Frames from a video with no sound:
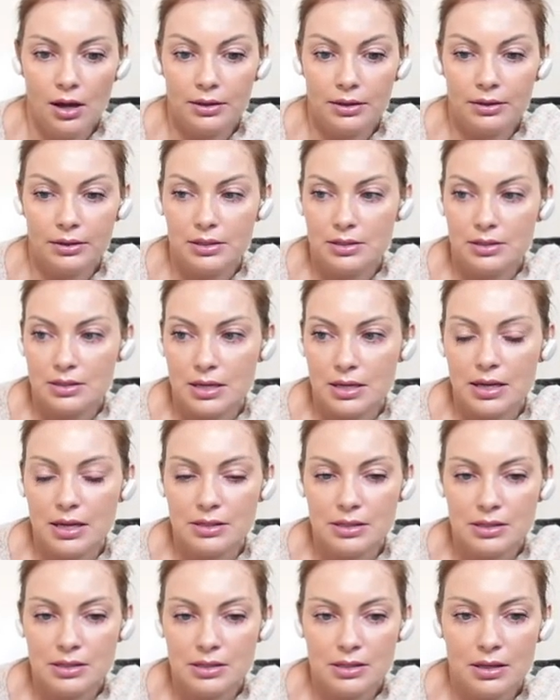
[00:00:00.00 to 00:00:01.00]
Uh, the
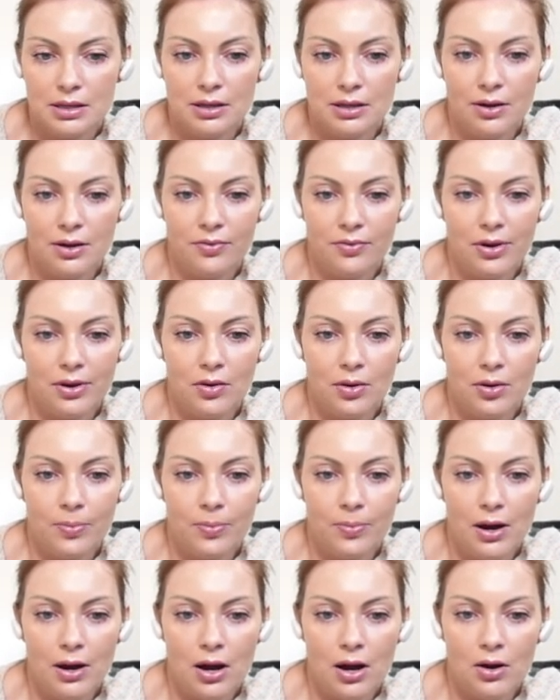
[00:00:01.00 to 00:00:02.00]
sizes that are
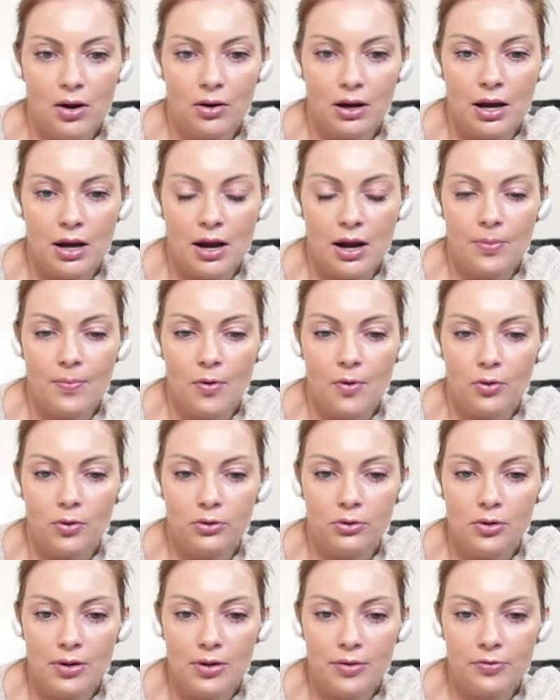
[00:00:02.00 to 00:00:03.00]
available come
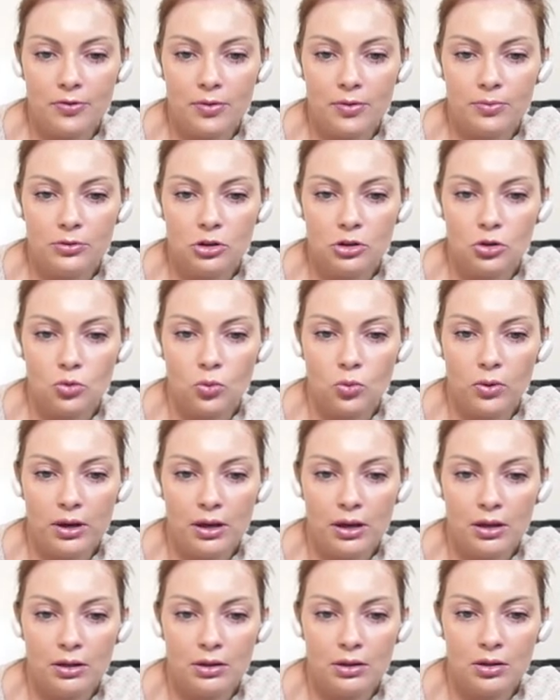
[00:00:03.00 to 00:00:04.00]
all the way from
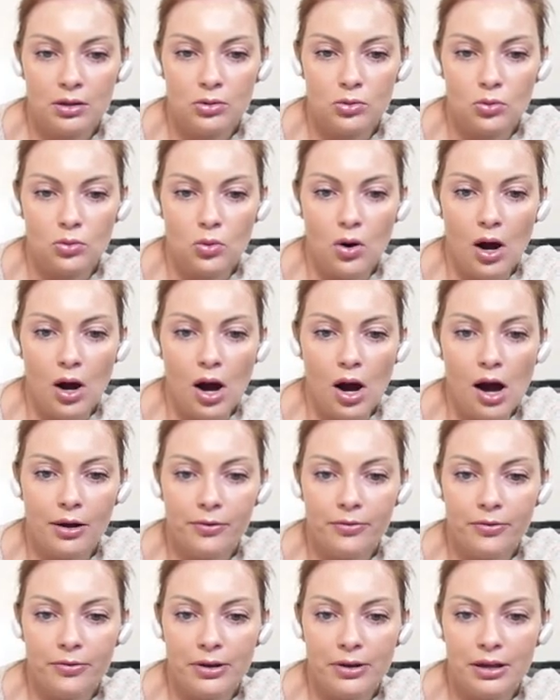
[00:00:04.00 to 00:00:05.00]
queen to
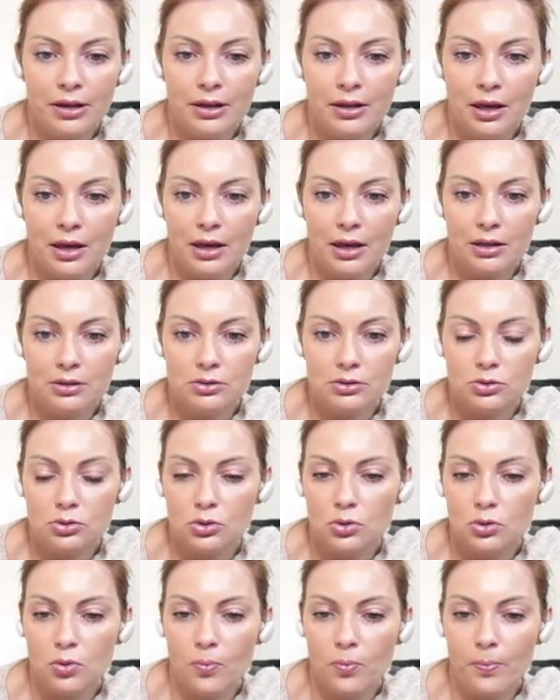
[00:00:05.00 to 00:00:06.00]
RV king,
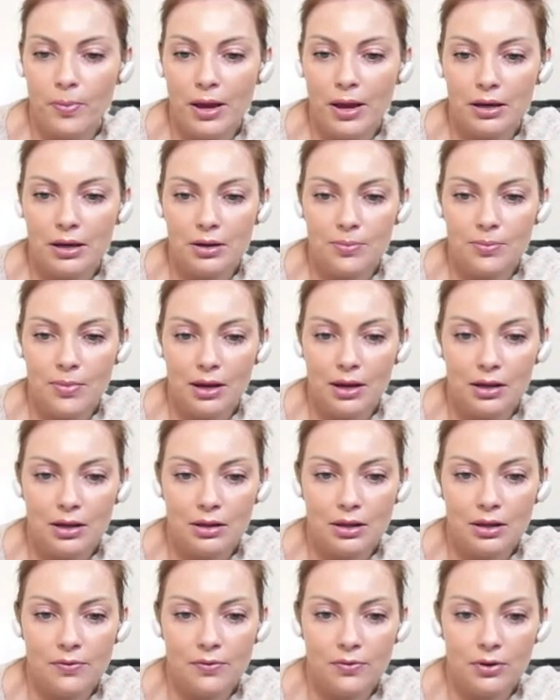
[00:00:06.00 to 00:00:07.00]
so many,
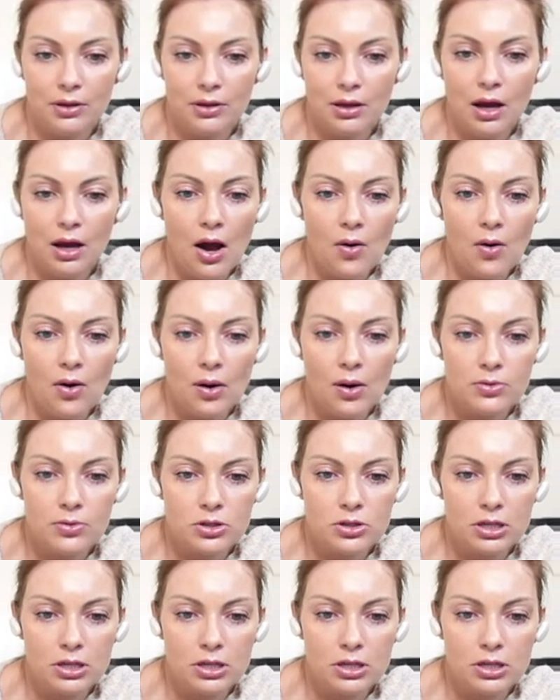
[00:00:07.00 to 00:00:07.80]
many different color